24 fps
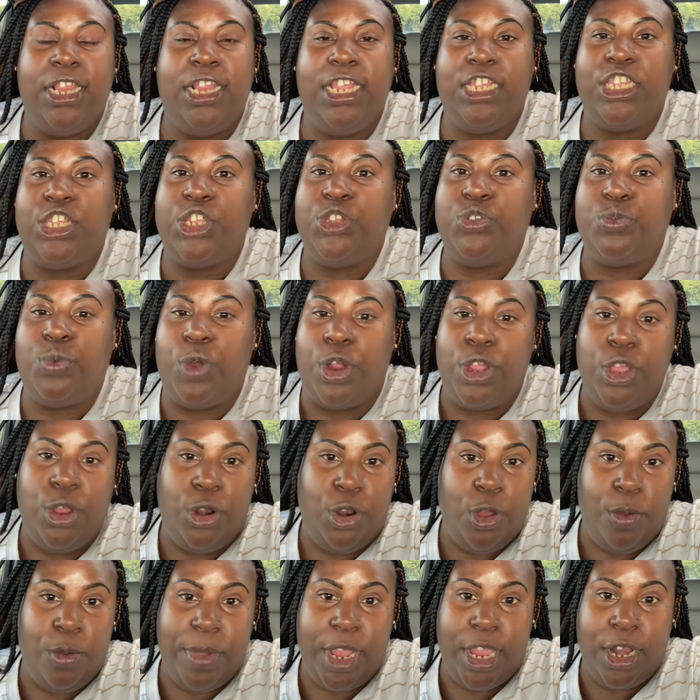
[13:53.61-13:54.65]
This is Royal
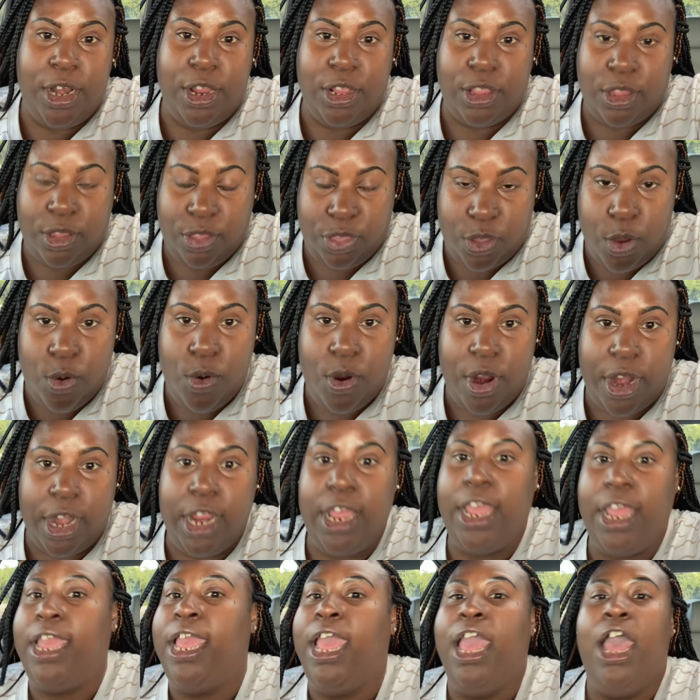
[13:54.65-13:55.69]
Dominion
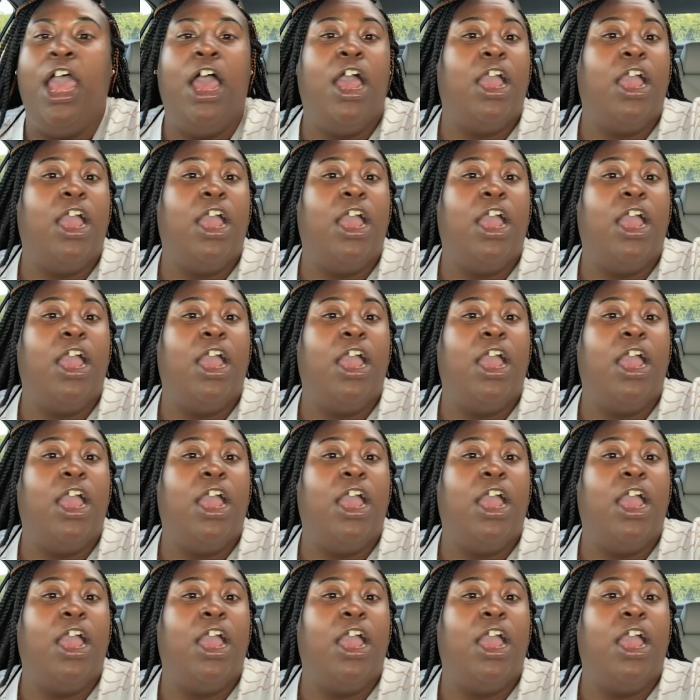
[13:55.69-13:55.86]
Authority.